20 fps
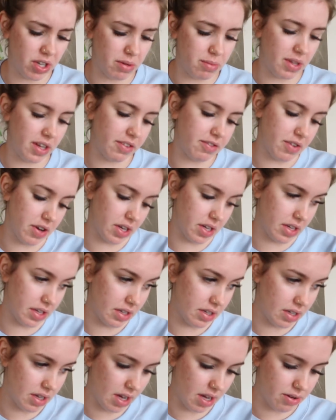are gonna be like, fuck
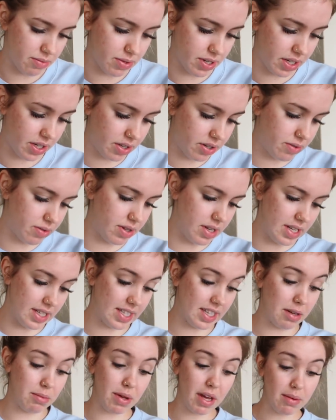it, I don't wanna go and
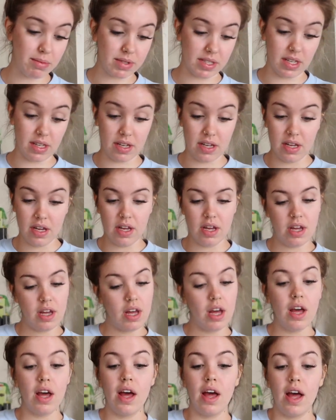it's gonna be empty.
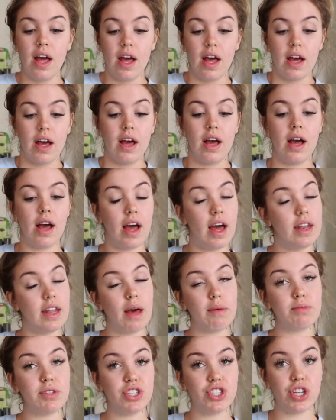An
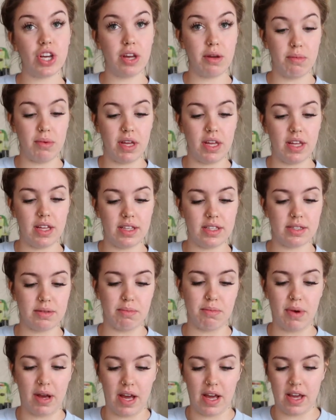empty gym is
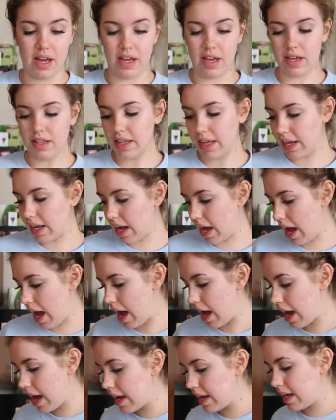my, like,
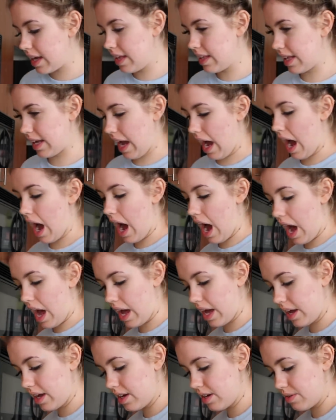I get like a
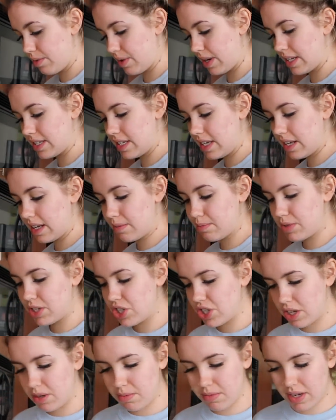high when I see an empty
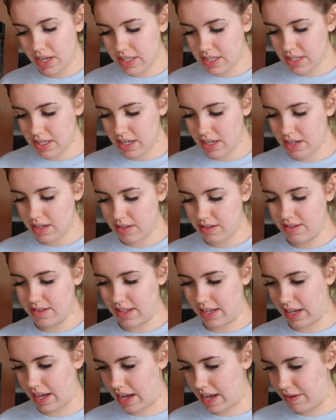gym, I'd say.
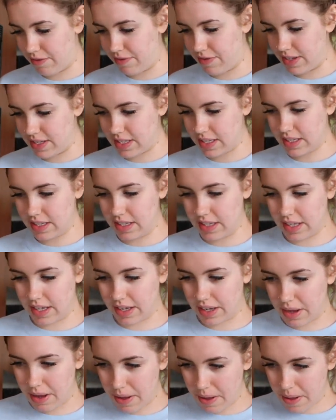Like I physically
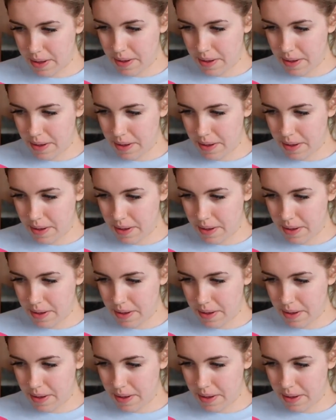like,